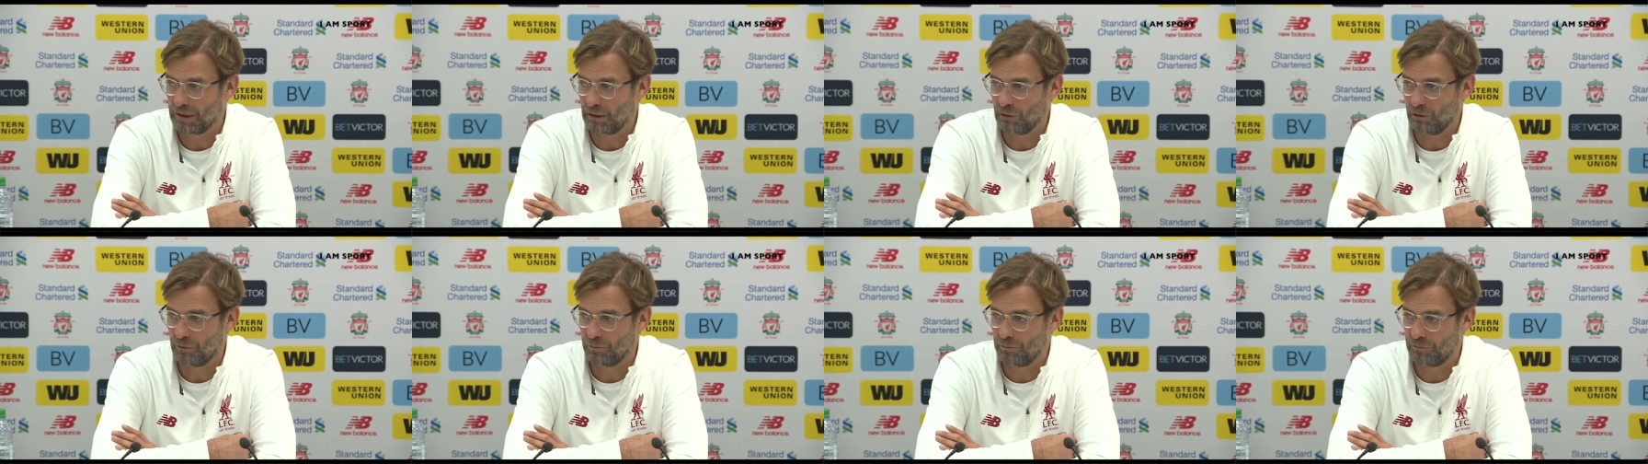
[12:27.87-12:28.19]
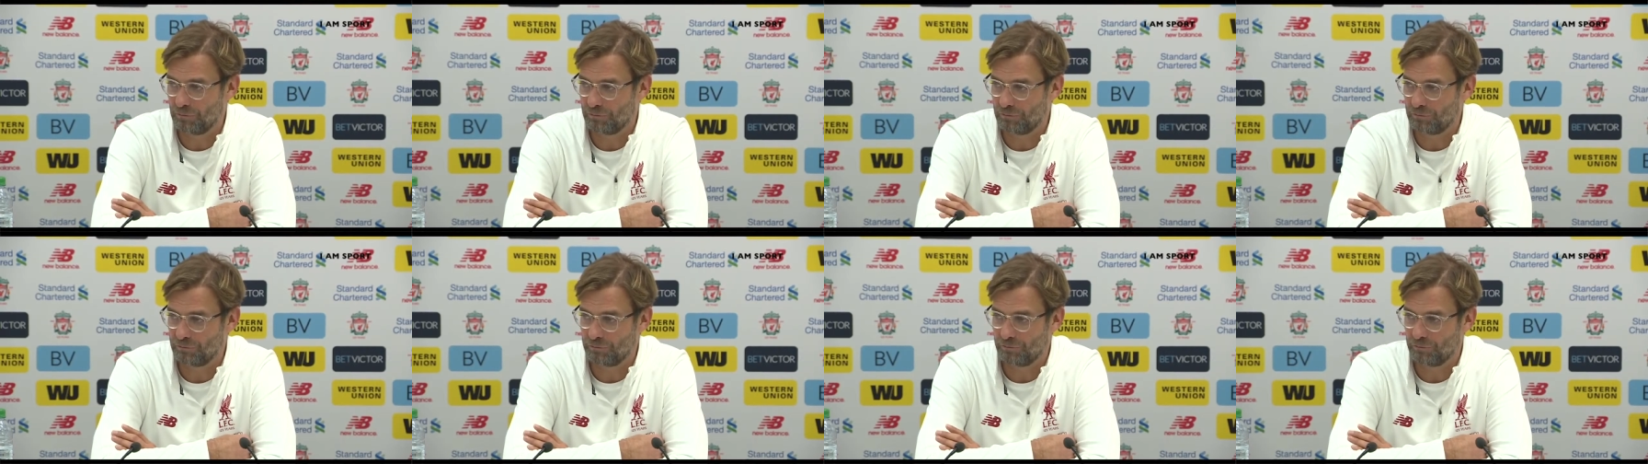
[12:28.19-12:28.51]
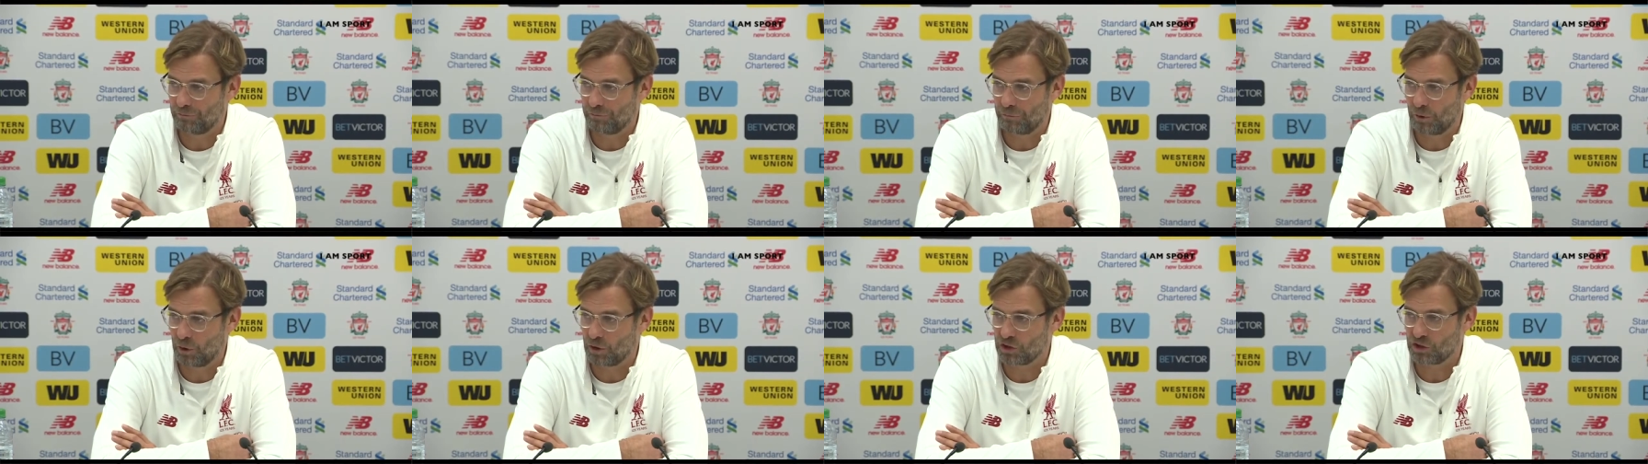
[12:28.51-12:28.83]
our
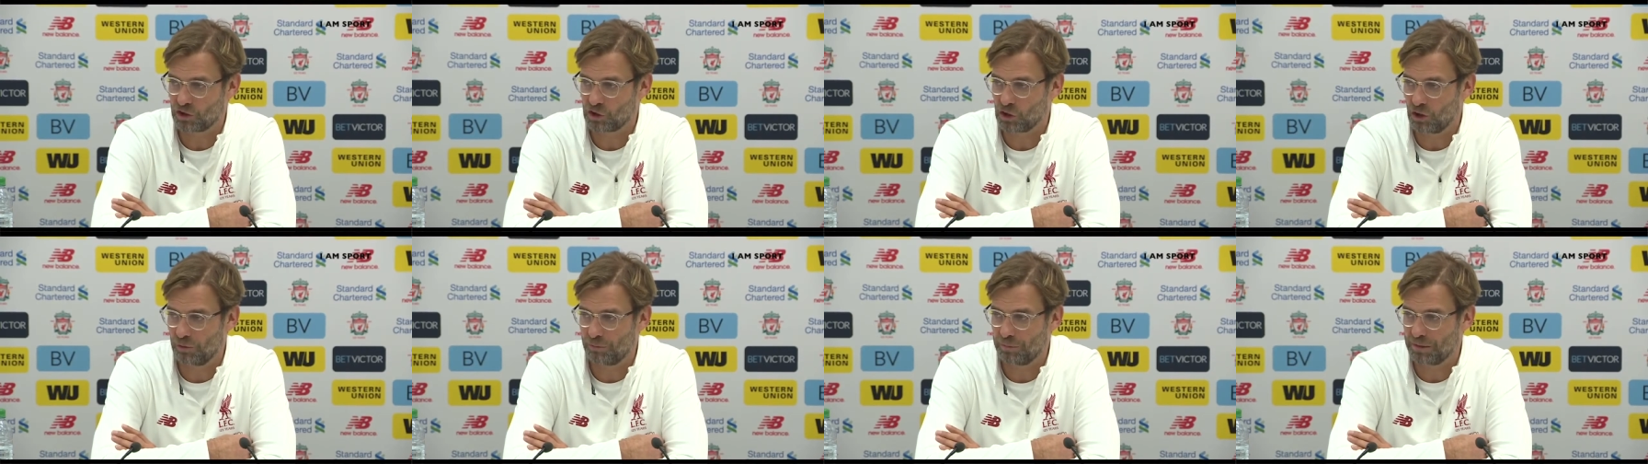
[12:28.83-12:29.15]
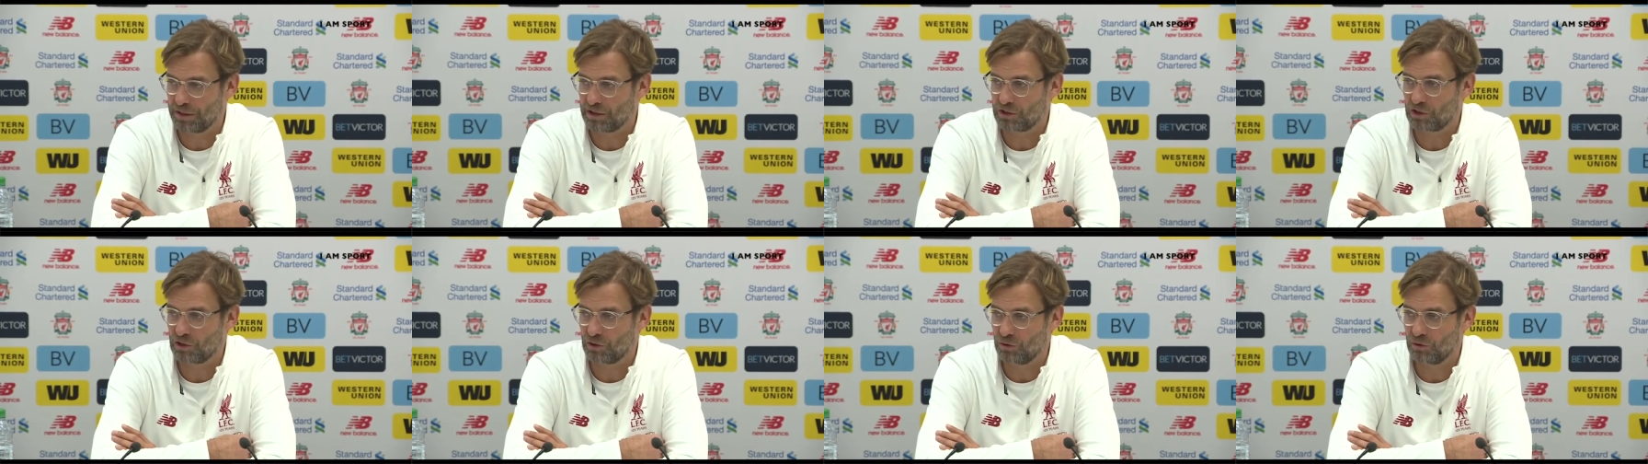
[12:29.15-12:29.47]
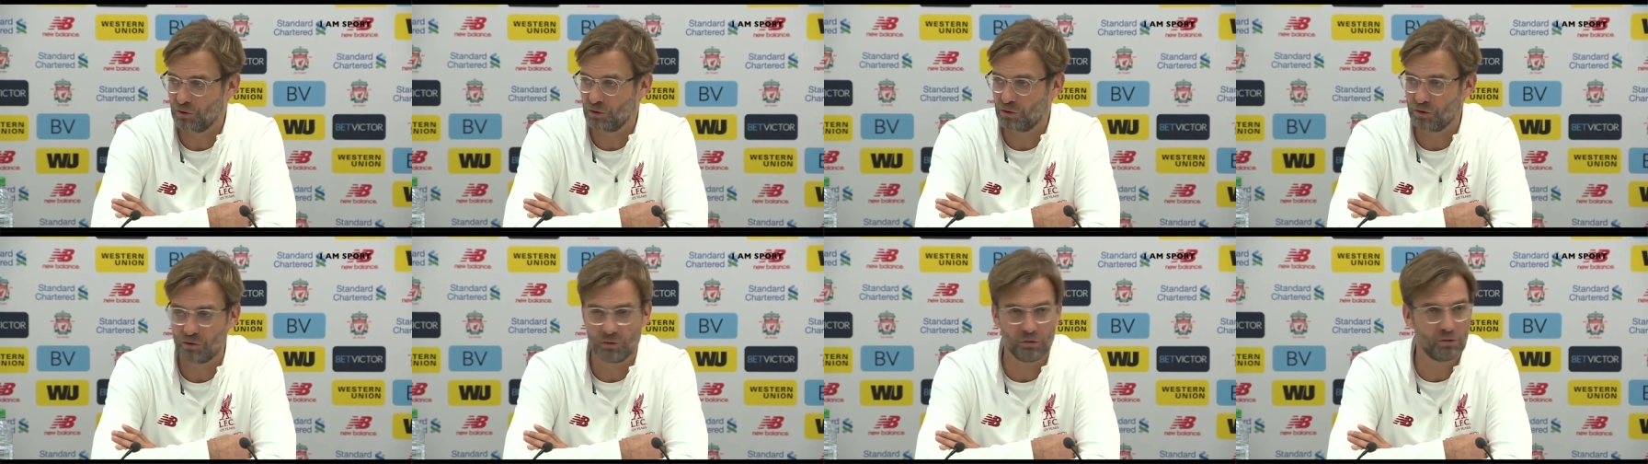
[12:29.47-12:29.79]
first job is
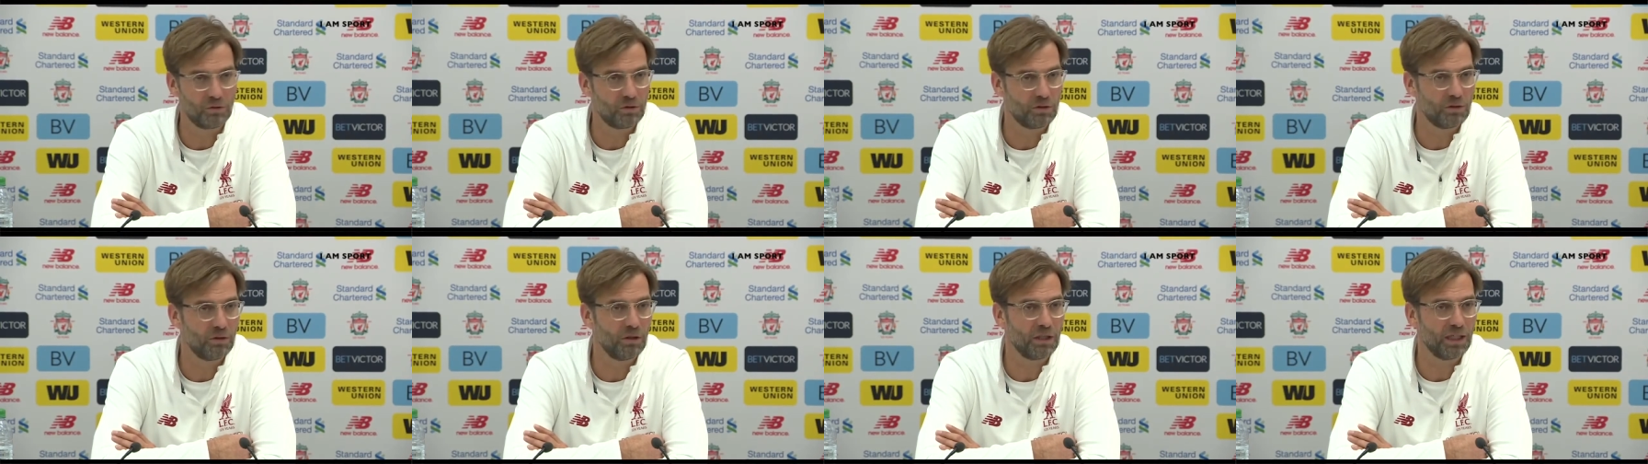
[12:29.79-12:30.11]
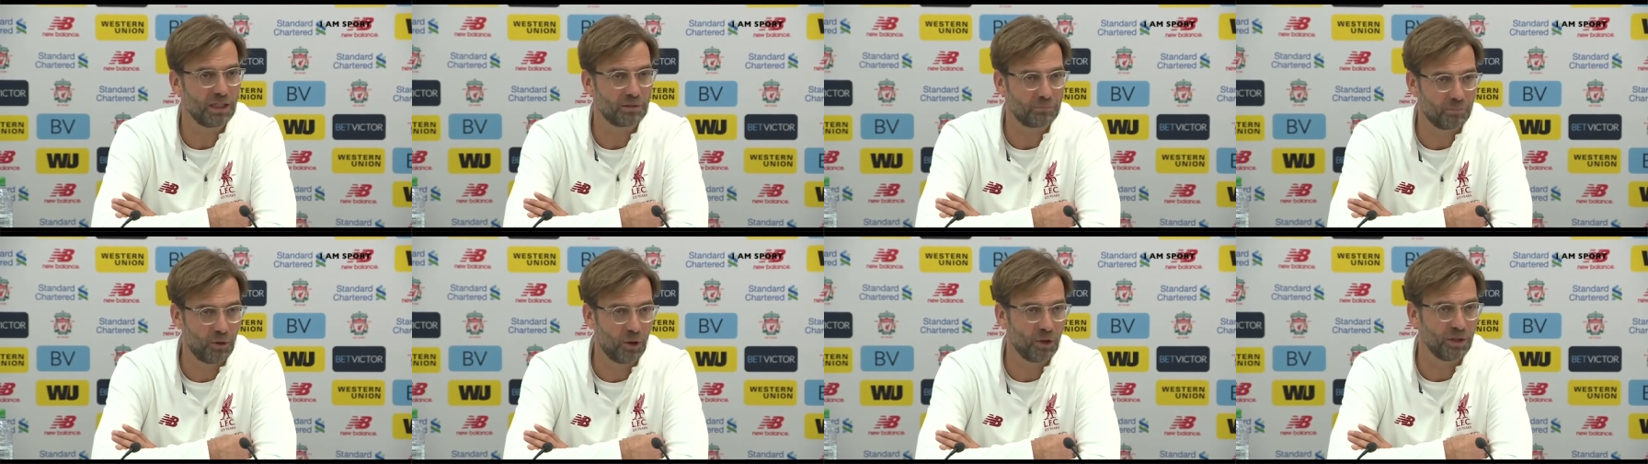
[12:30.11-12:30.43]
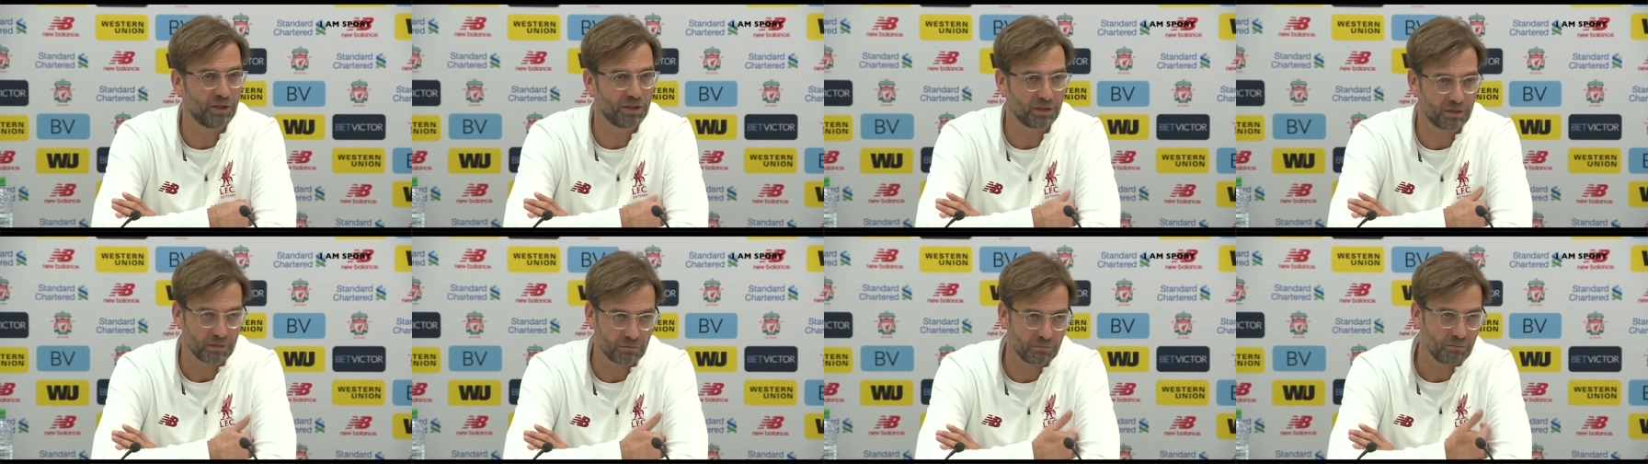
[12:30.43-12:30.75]
to collect
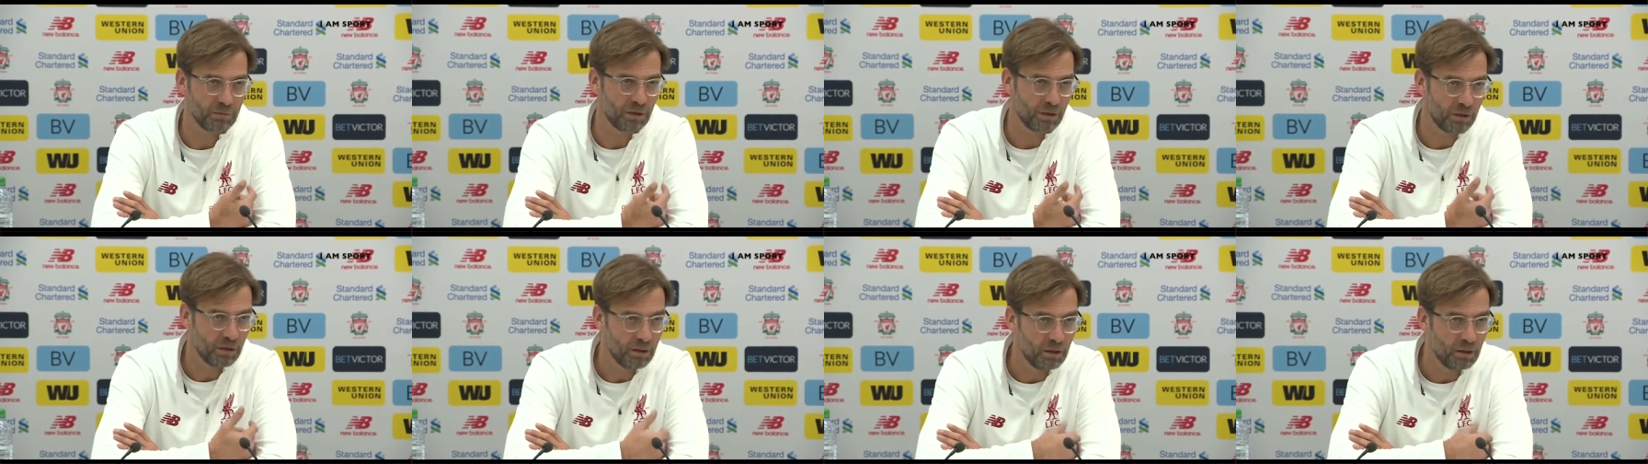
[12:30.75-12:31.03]
points.